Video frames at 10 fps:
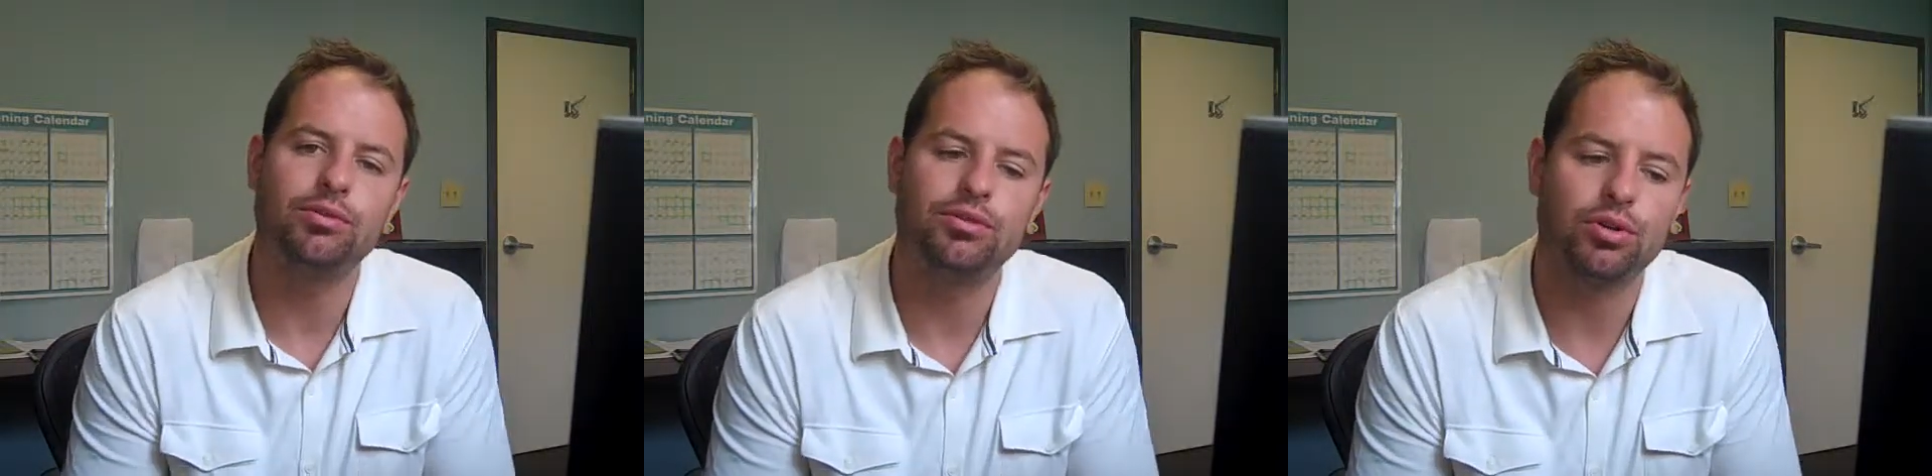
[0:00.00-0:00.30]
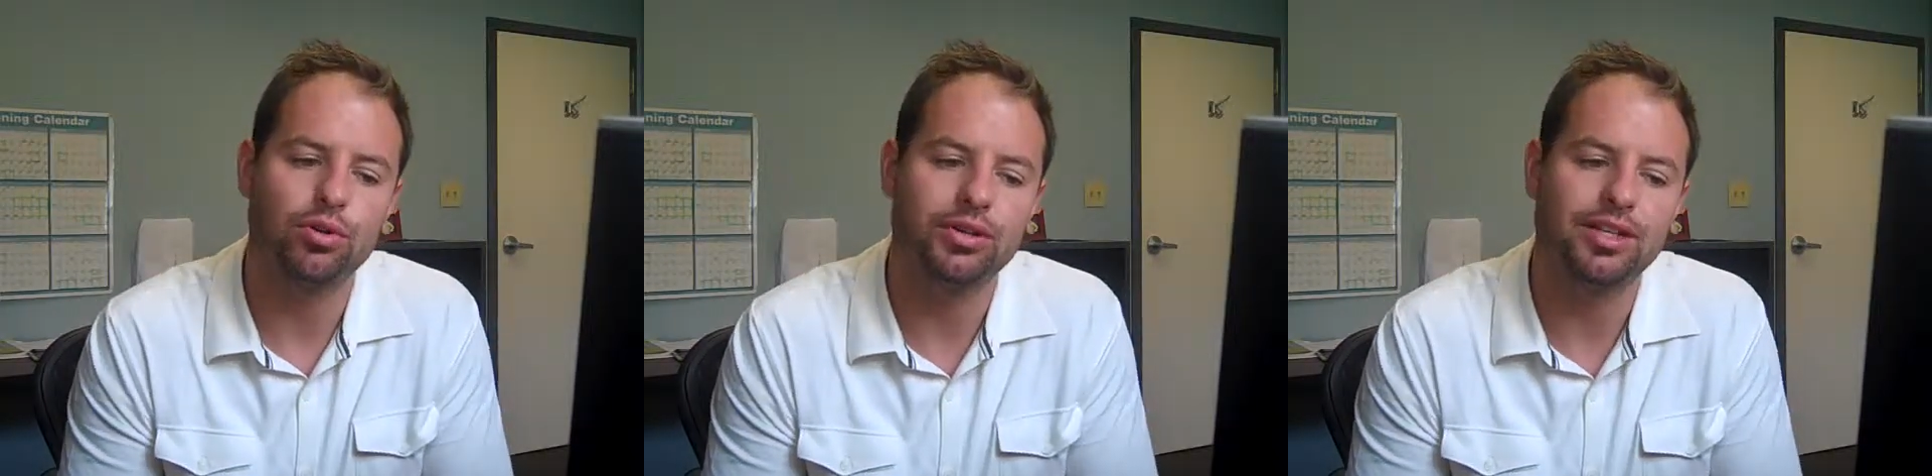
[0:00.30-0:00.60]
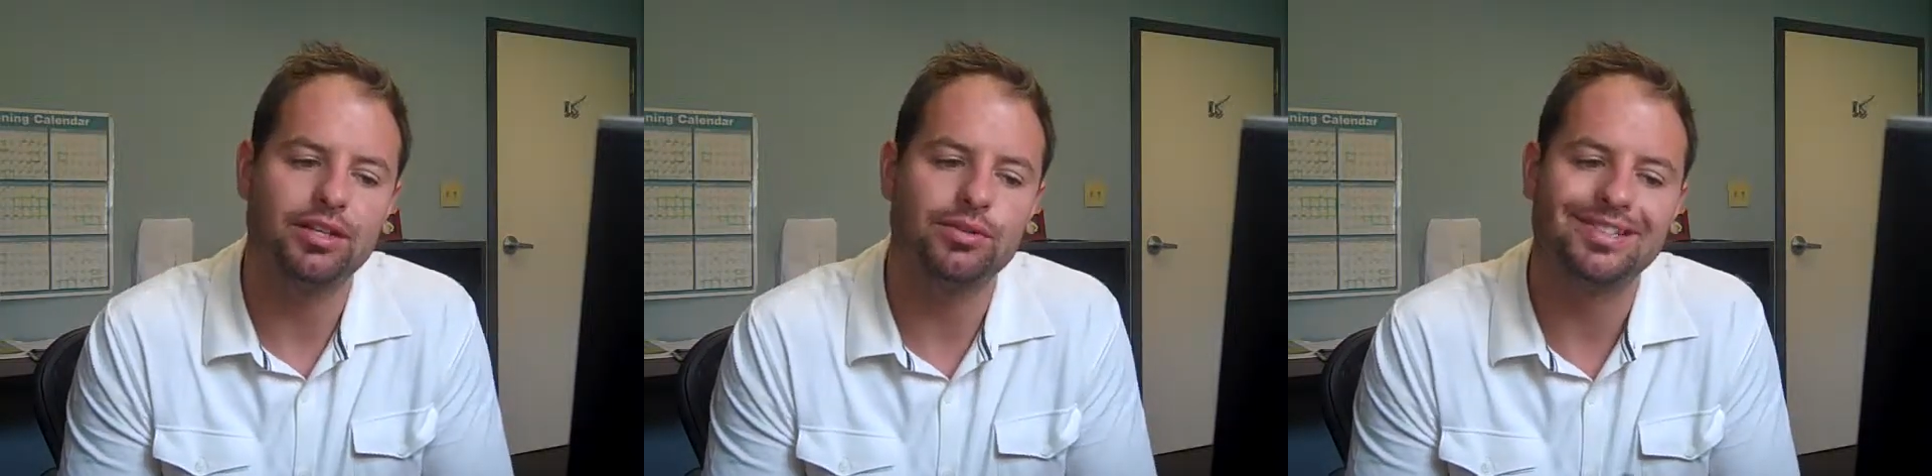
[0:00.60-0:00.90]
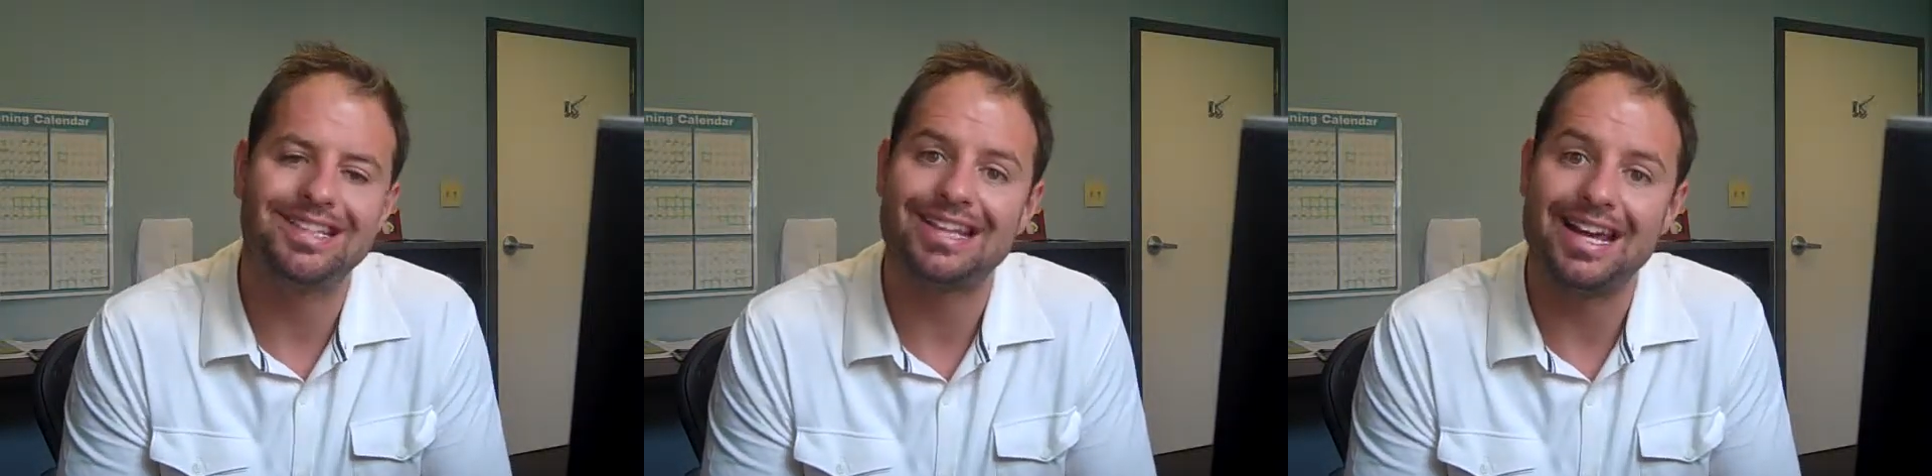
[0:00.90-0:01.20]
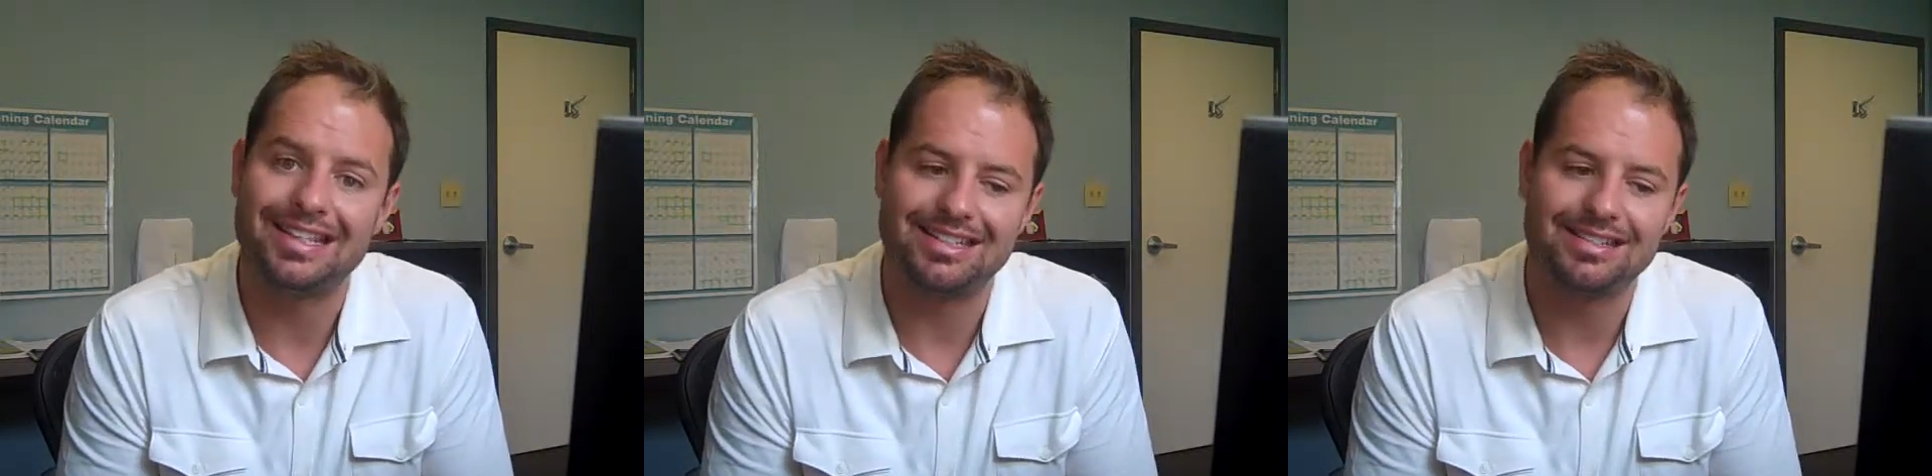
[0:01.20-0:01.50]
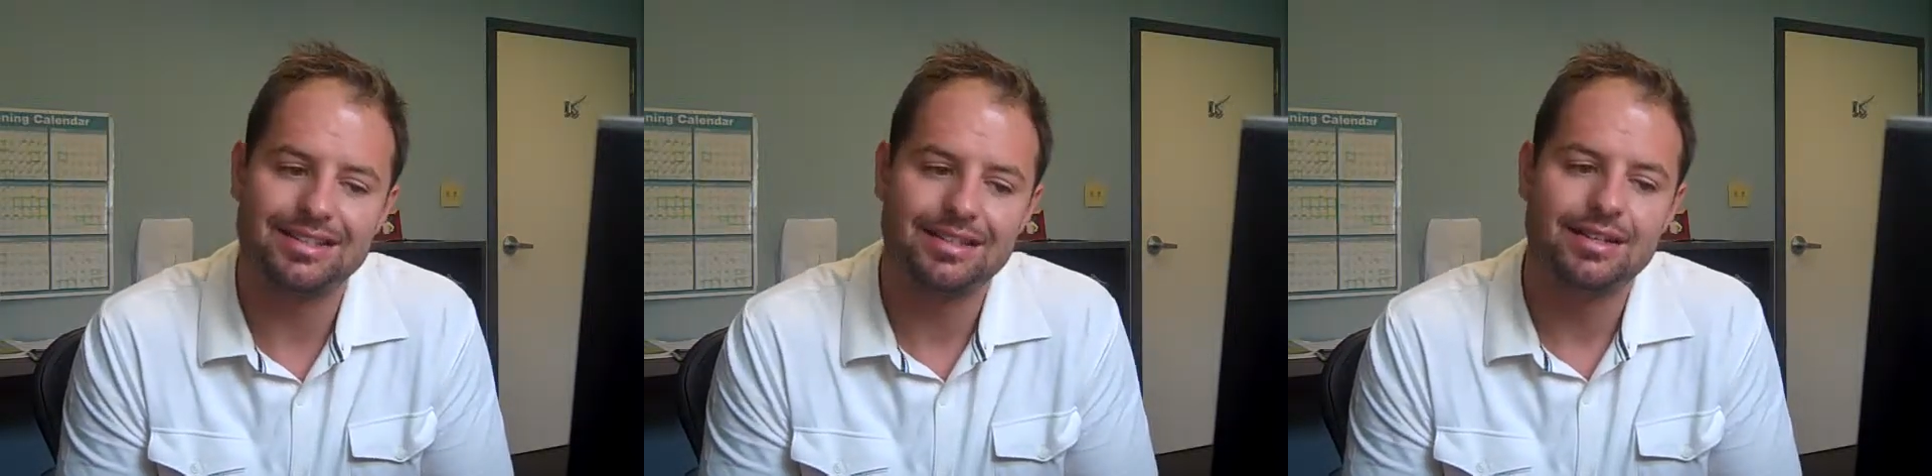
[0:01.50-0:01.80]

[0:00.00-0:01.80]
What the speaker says: who is holy, who is light?